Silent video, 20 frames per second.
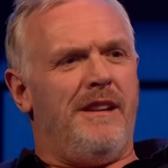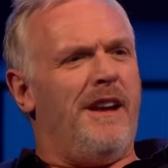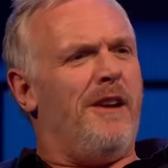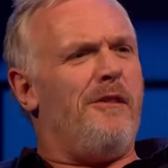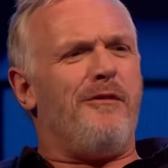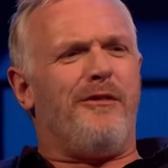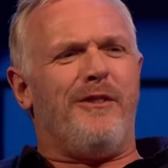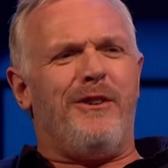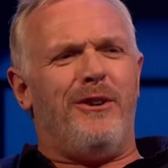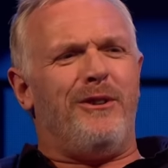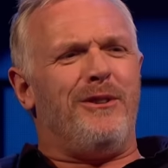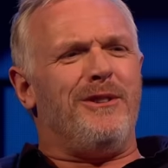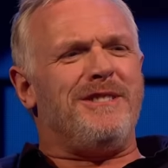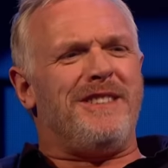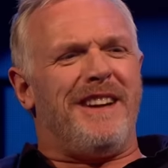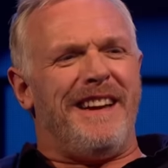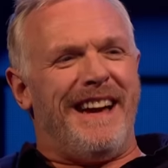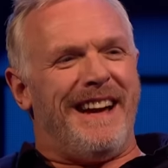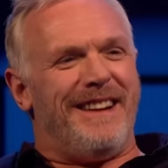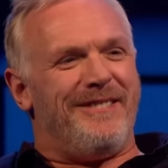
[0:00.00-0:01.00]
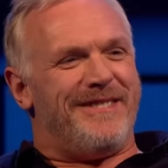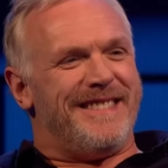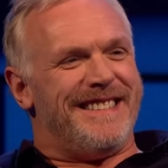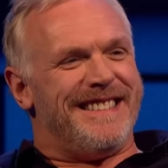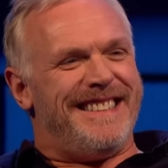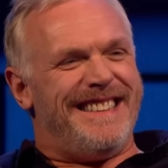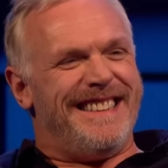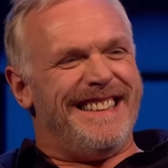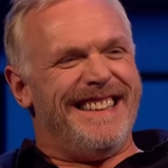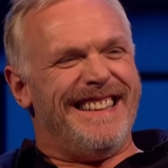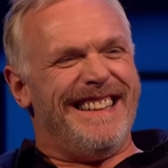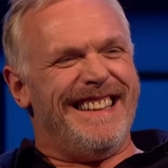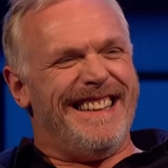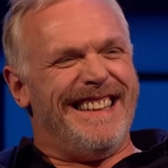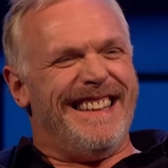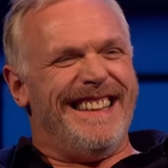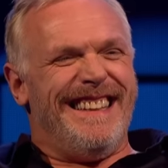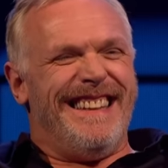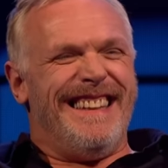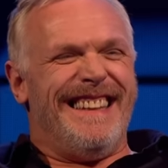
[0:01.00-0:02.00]
No, of course I haven't.
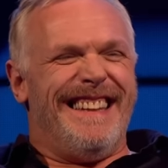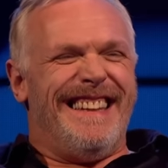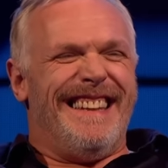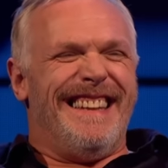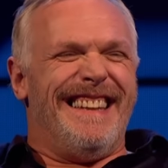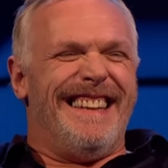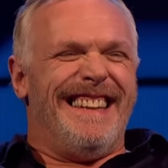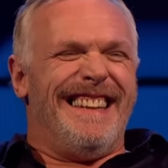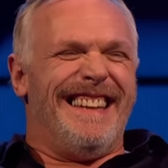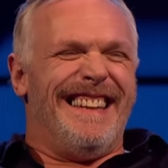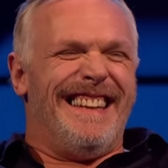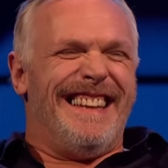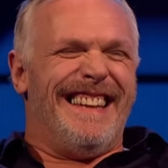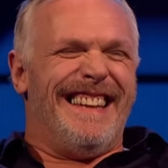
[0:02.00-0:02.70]
But how,